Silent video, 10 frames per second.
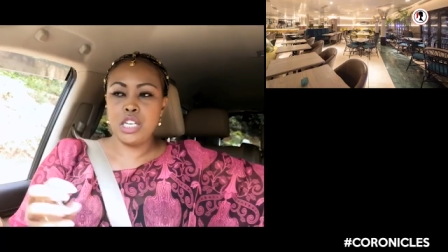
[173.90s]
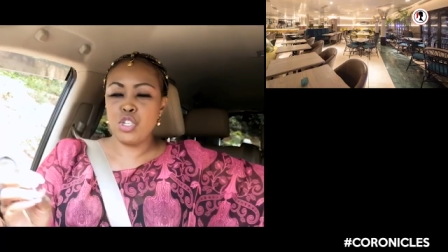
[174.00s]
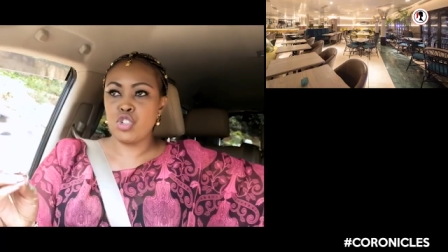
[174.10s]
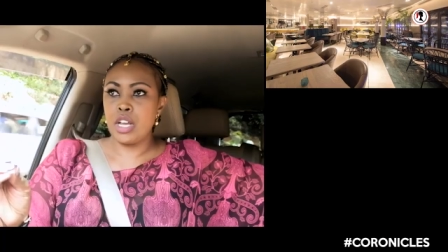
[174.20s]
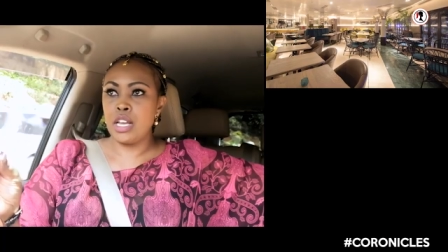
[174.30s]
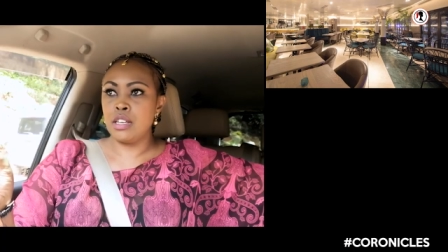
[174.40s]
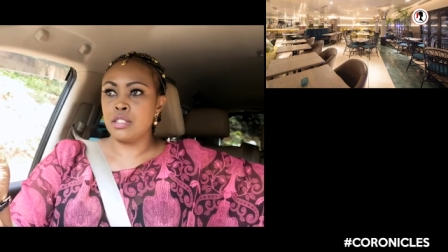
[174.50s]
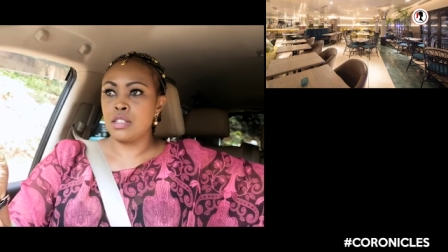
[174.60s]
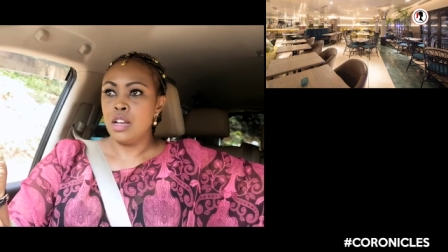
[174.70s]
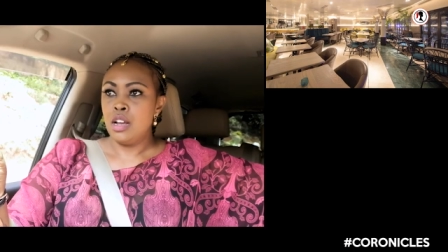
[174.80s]

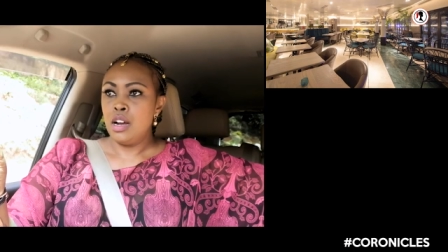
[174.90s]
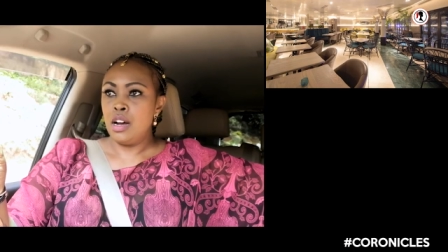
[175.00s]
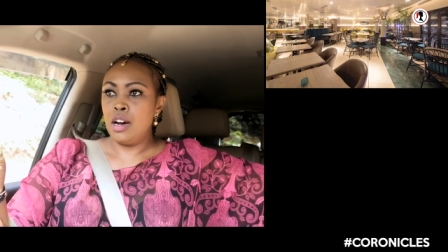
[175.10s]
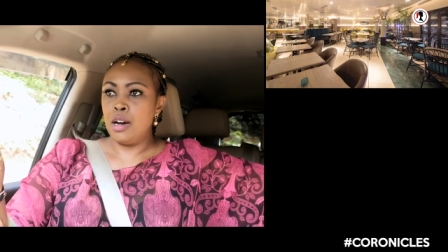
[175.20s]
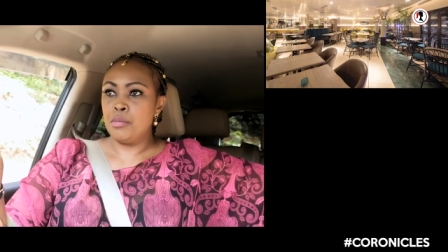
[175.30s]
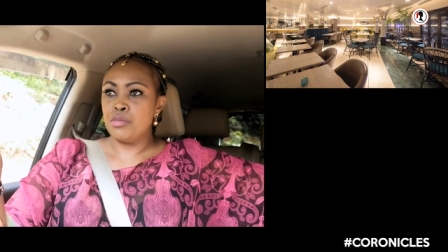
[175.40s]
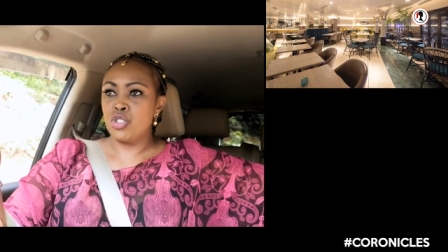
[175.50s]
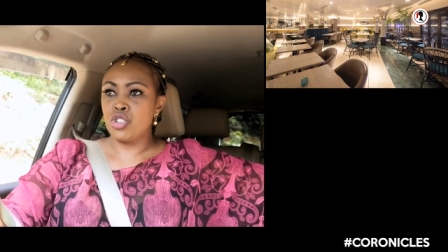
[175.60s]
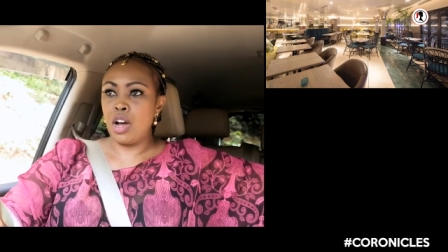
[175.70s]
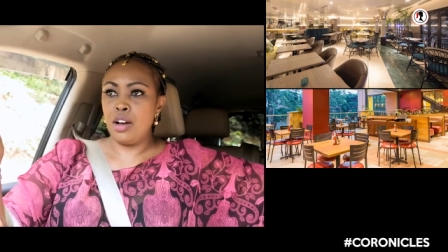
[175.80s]
CJ's, um,
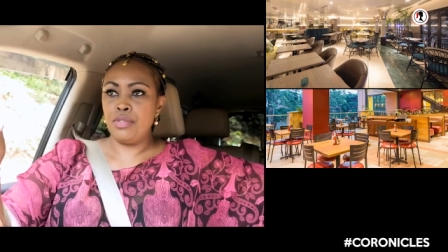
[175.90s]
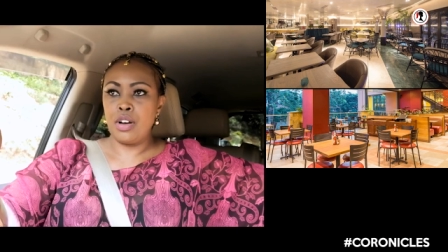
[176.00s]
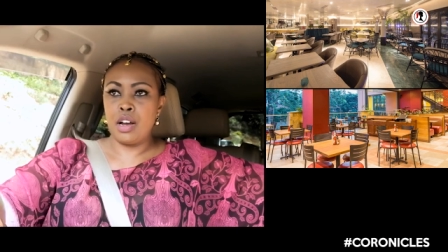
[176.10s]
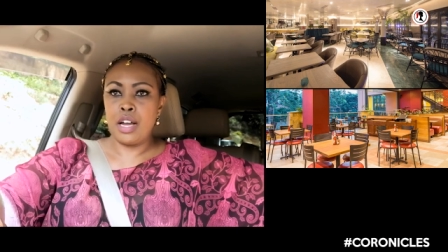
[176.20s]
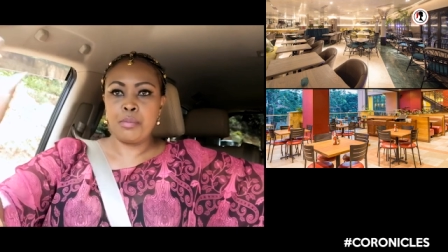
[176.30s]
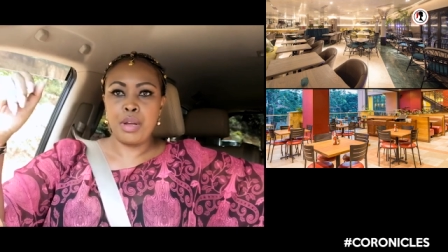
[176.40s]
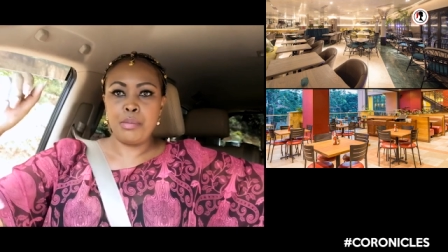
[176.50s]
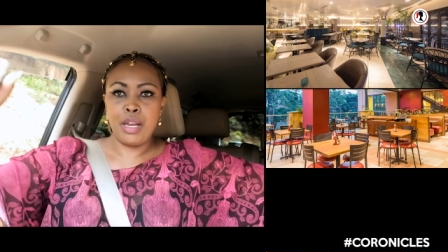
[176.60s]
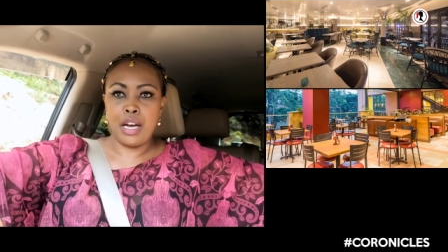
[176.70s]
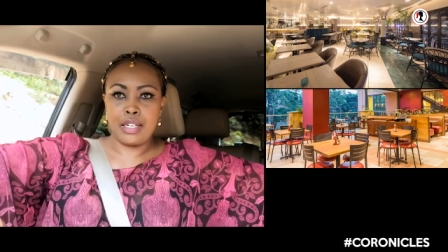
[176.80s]
Java, and
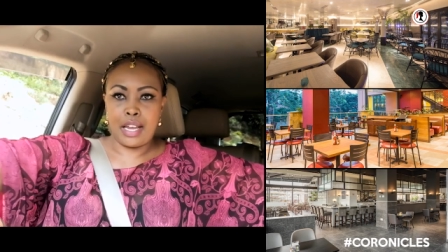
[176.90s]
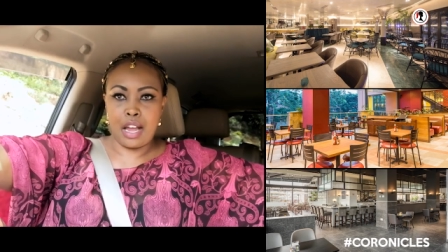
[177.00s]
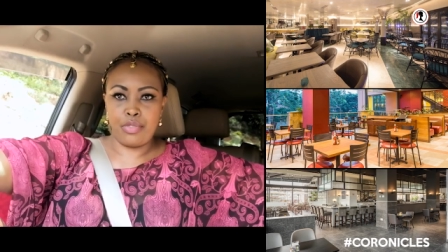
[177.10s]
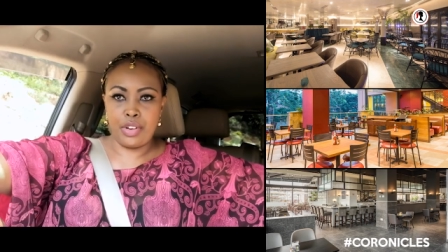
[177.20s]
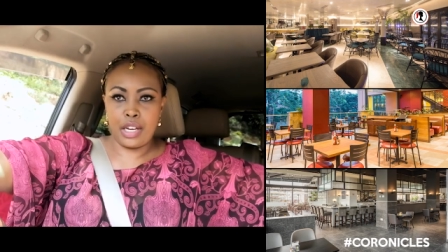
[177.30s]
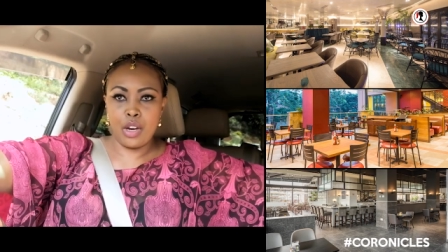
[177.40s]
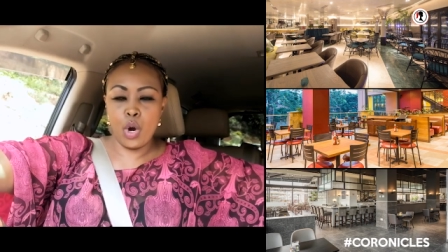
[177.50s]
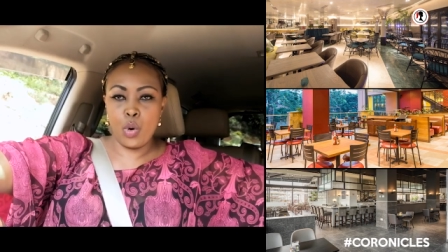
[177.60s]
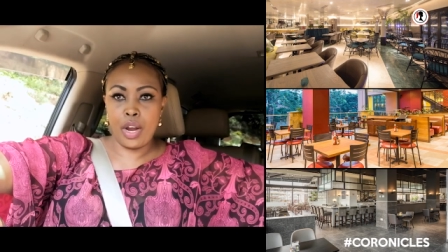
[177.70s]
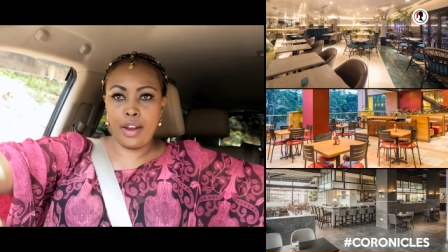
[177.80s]
maybe Art Caffe.
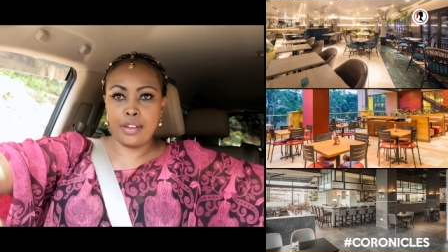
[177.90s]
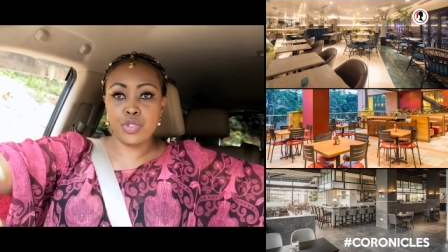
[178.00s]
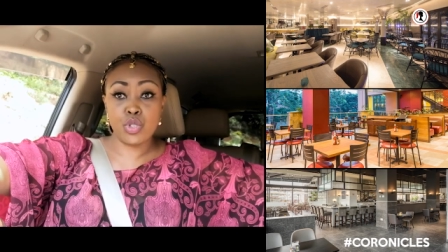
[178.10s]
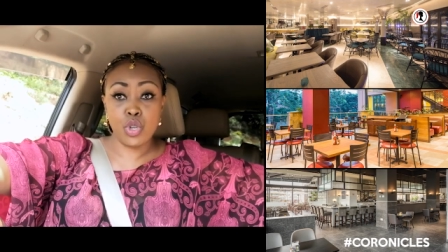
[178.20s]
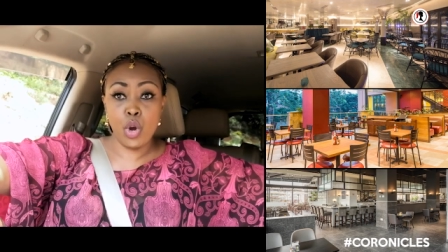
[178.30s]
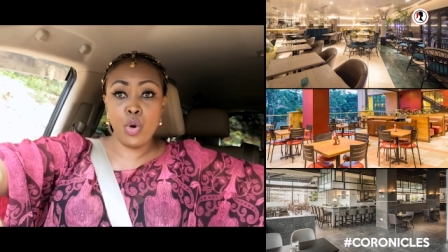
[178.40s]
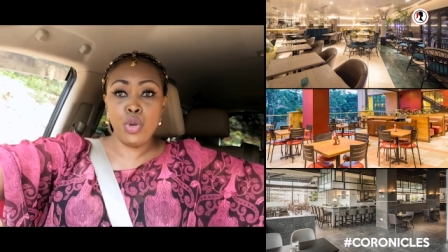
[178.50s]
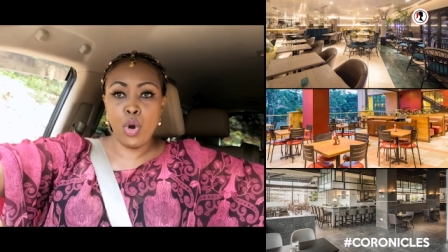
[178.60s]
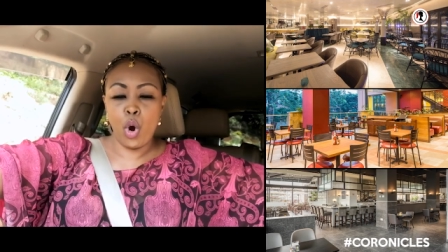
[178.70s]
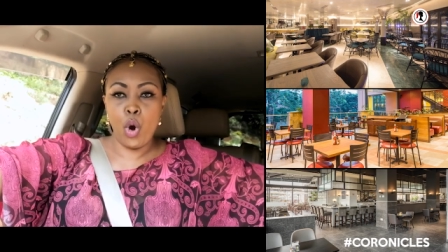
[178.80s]
Okay, so
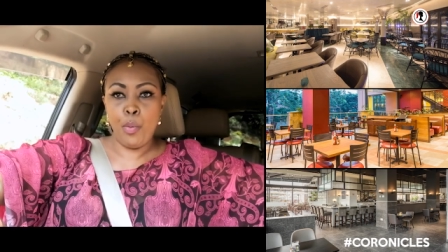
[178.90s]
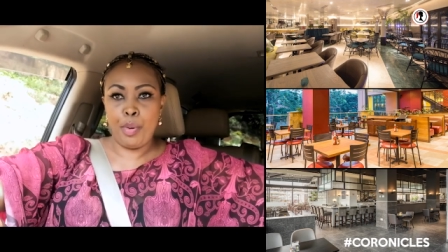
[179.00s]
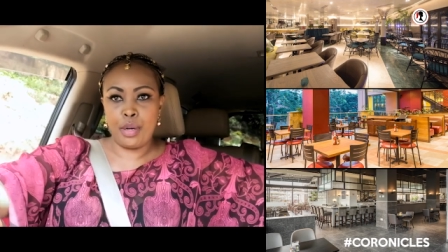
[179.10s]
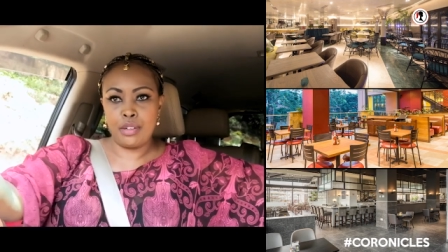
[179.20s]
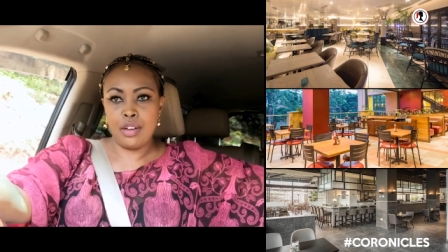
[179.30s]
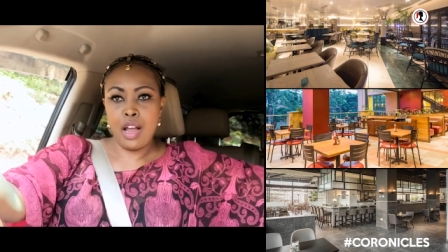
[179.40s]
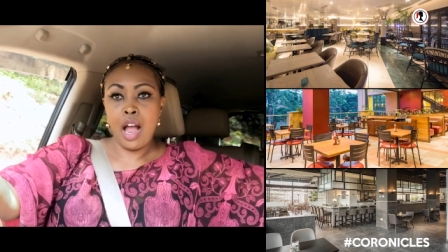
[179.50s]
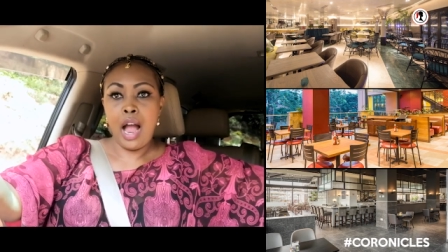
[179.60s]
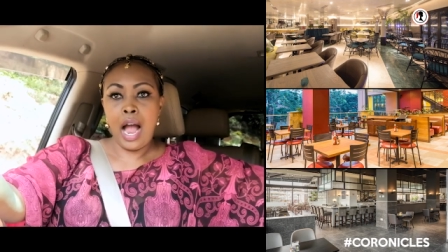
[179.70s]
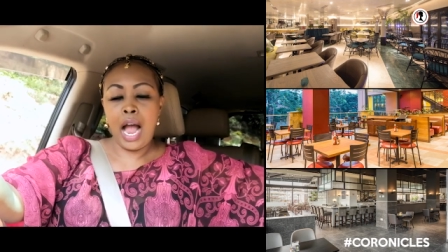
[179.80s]
you're open.
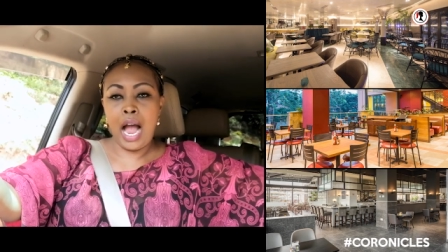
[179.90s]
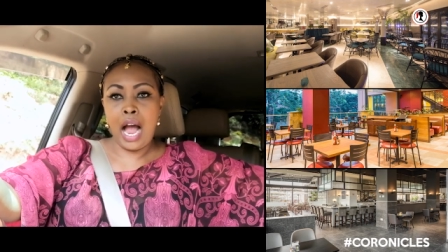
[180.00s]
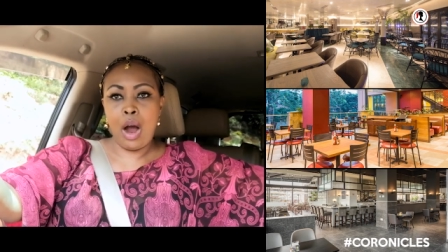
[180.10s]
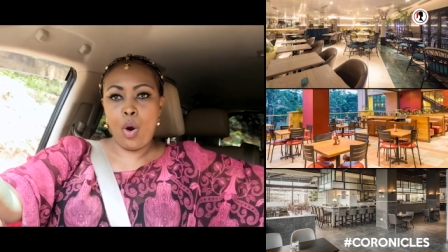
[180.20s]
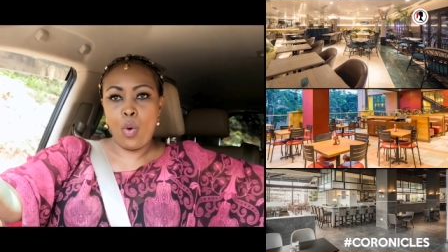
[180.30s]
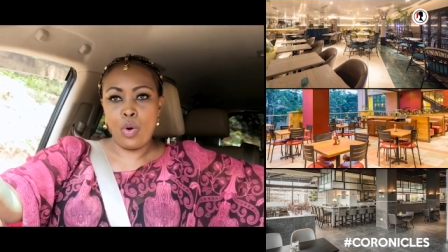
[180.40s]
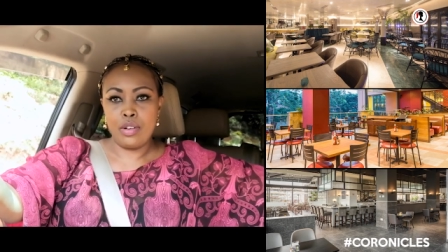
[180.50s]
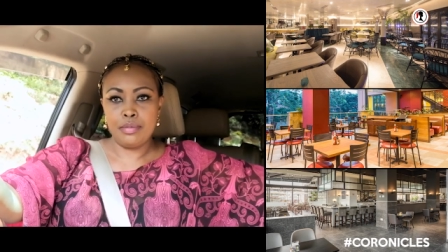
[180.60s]
How?